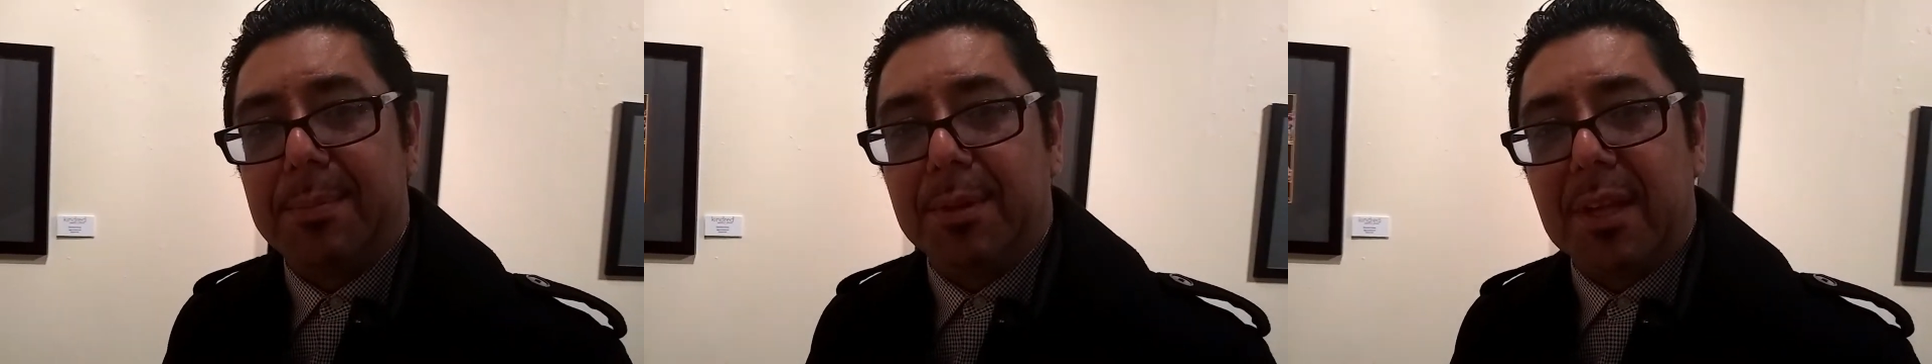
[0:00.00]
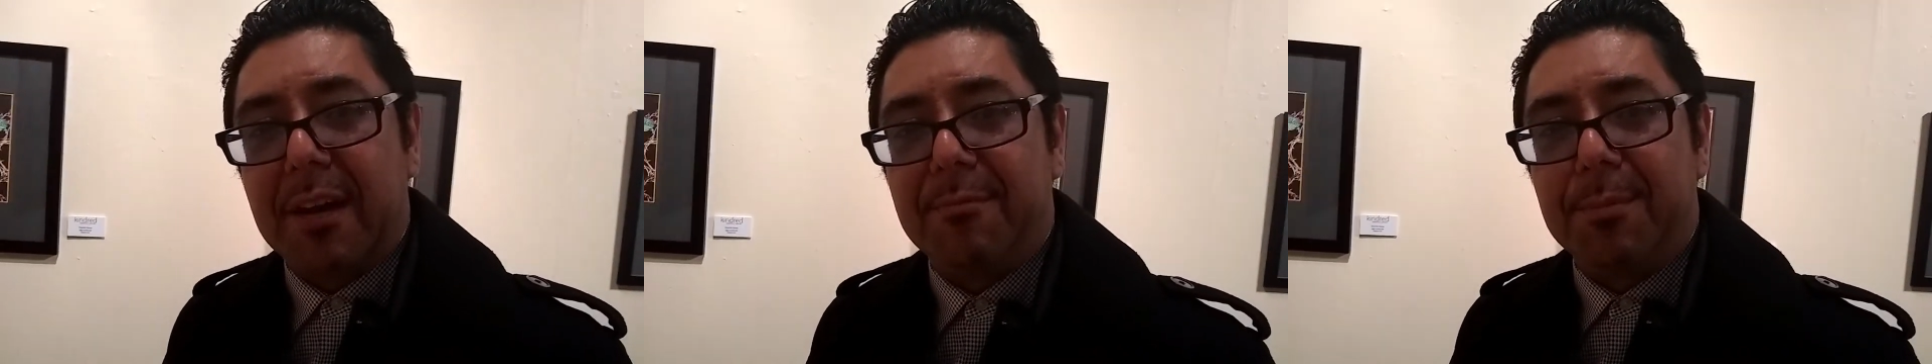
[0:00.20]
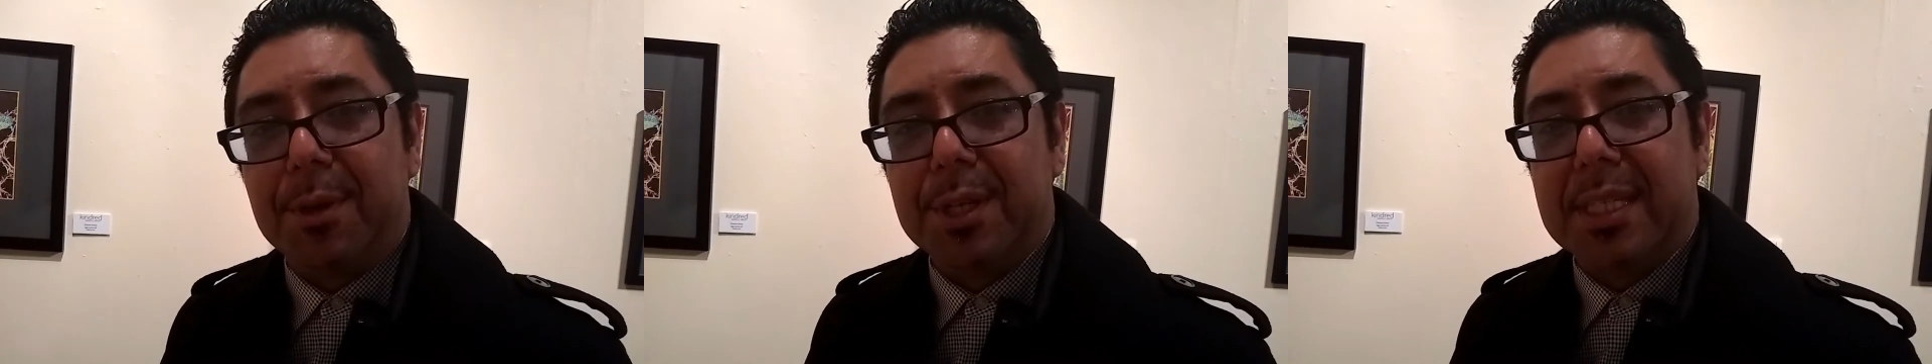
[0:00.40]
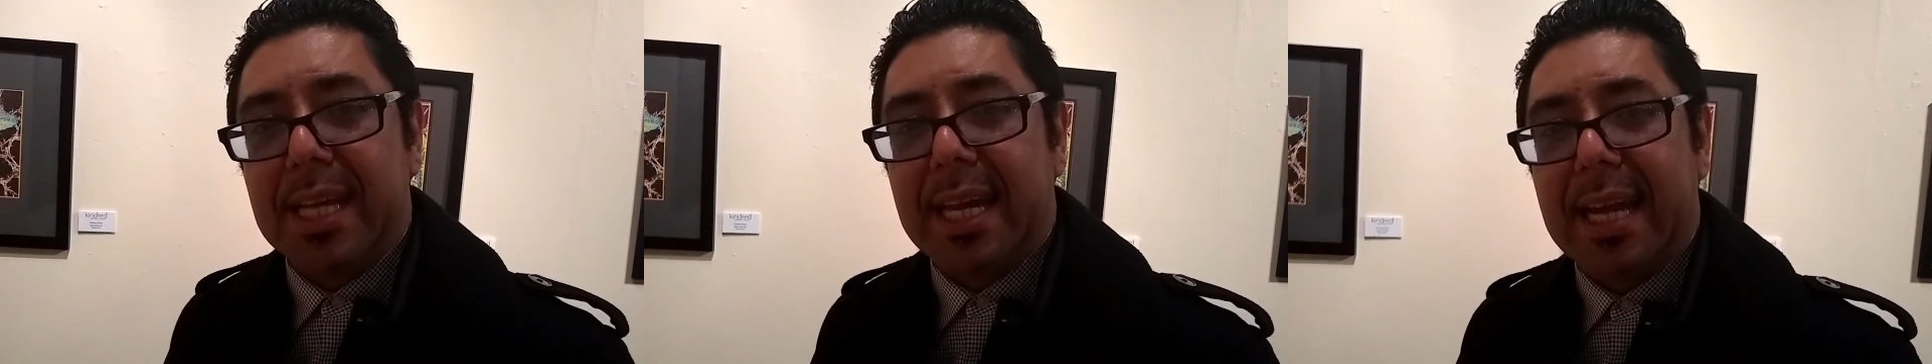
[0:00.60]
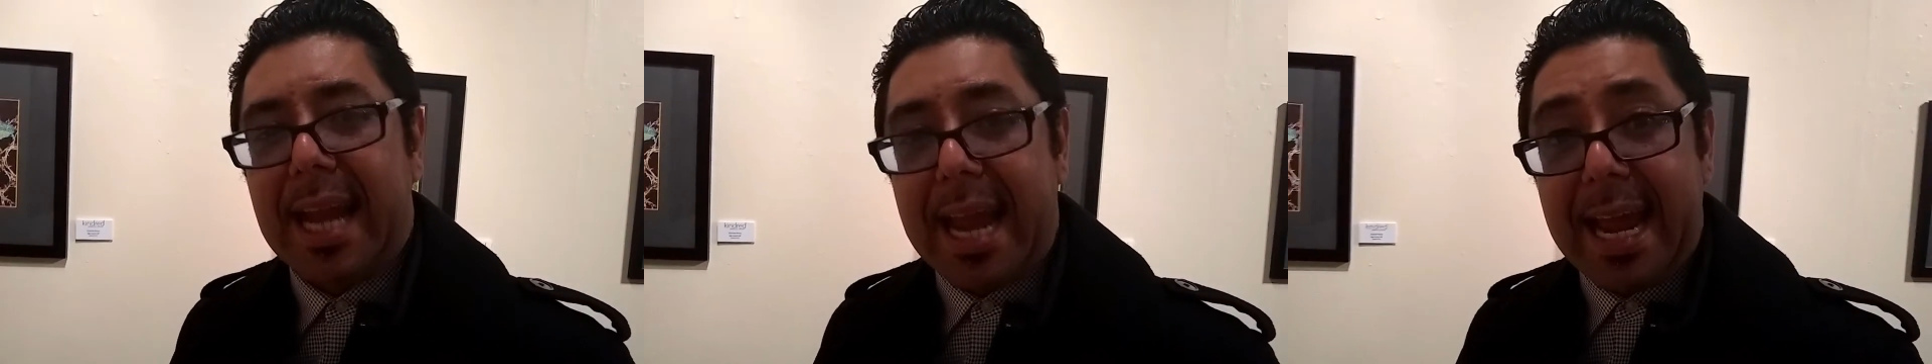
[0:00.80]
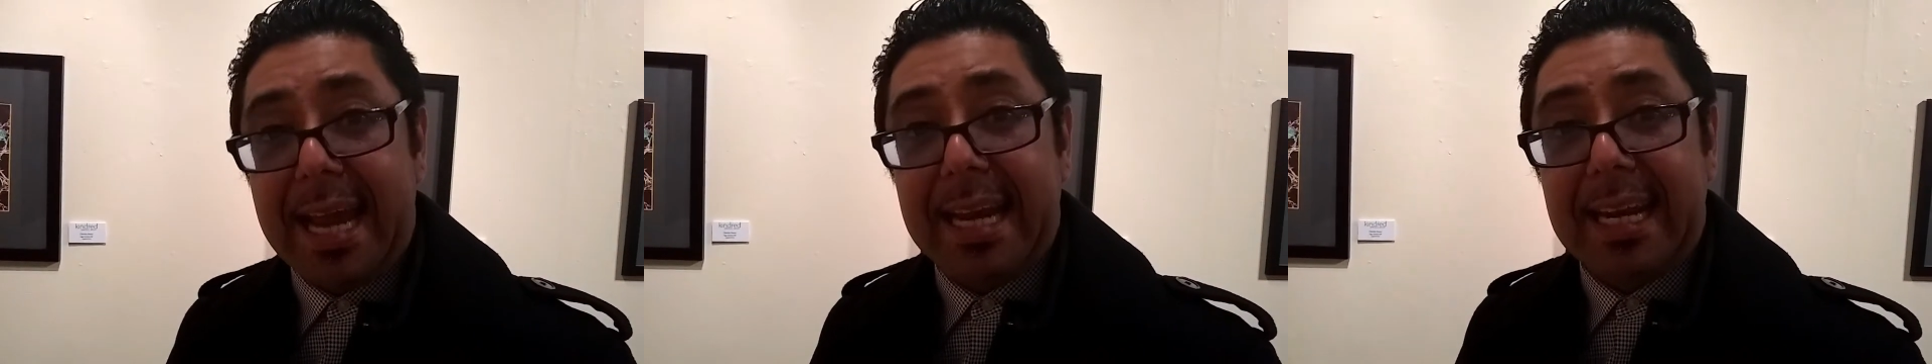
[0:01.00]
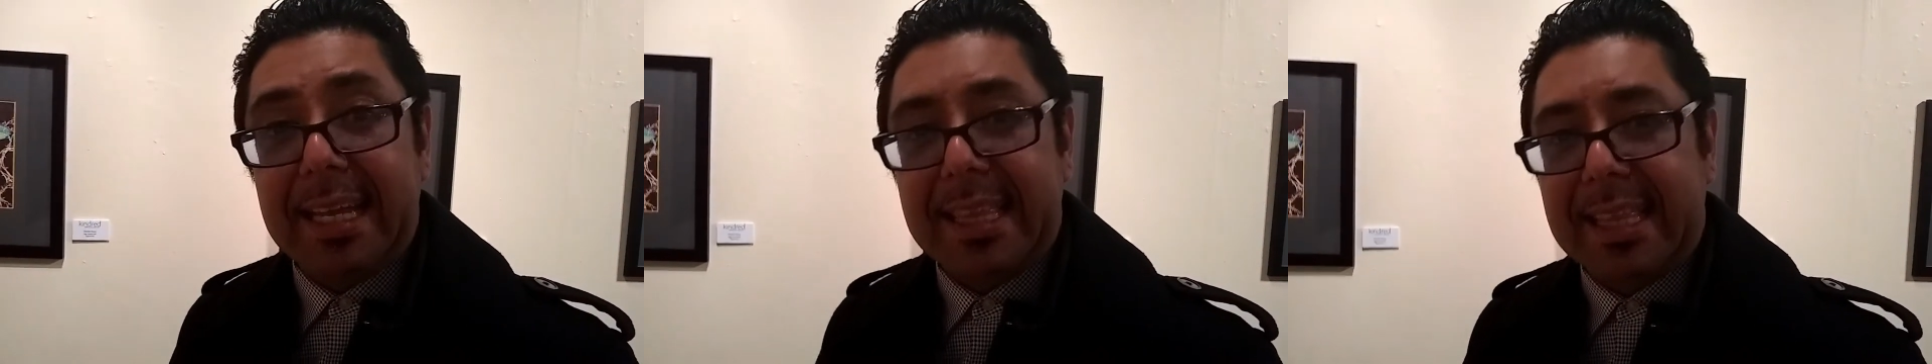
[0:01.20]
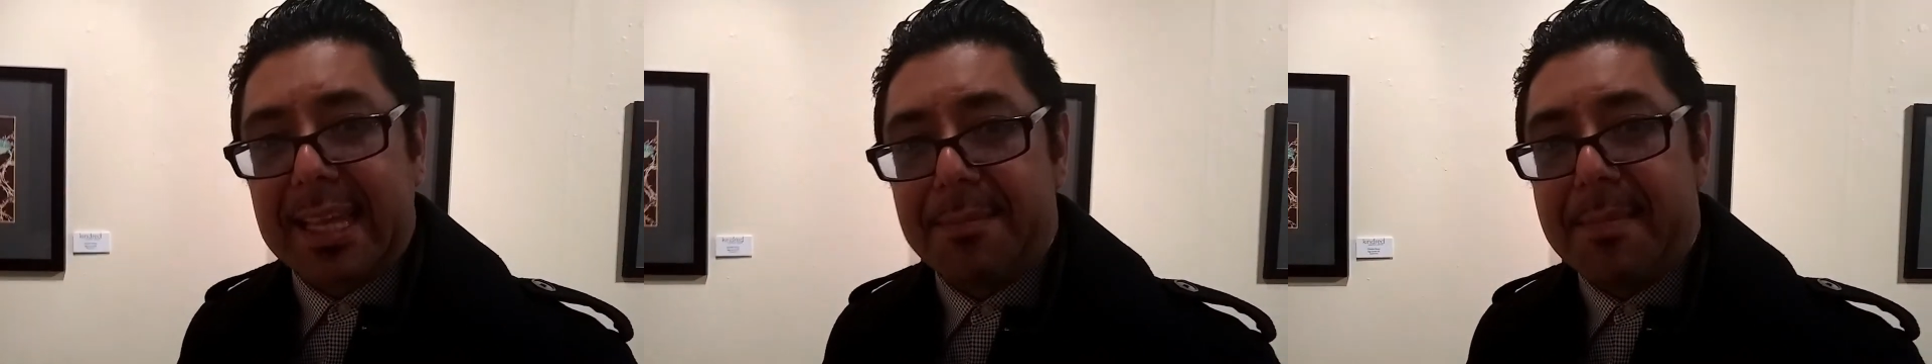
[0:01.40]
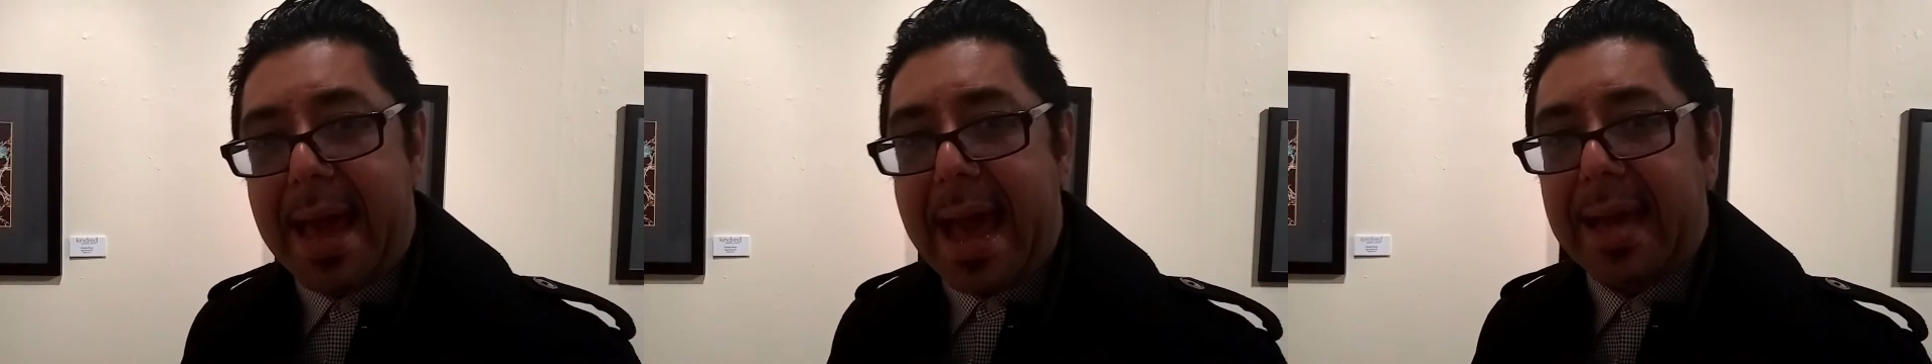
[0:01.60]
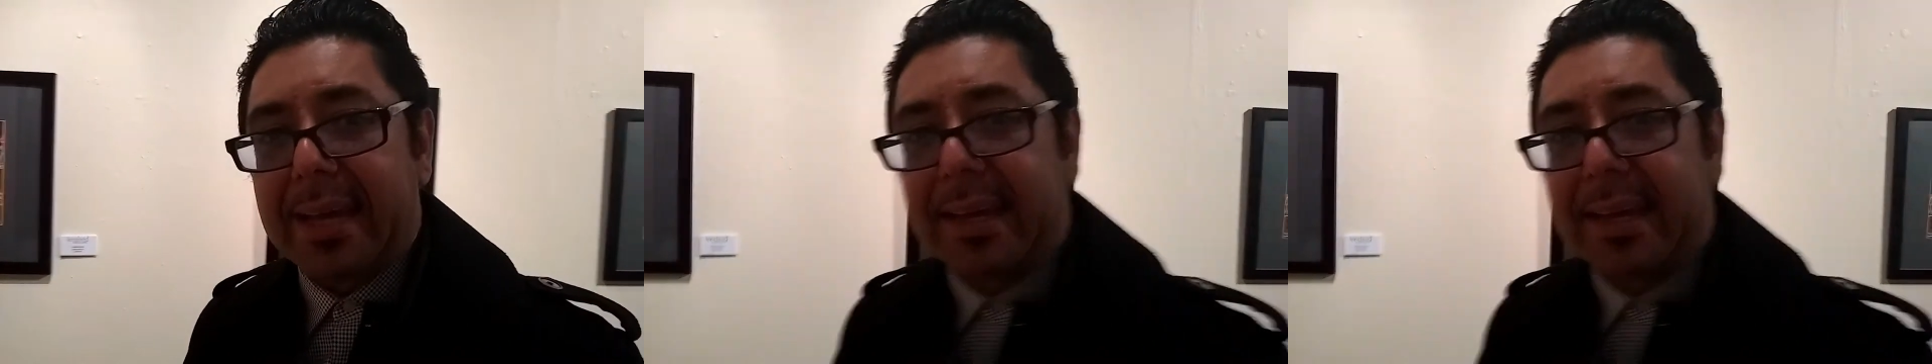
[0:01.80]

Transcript: of MERCED and the MAC.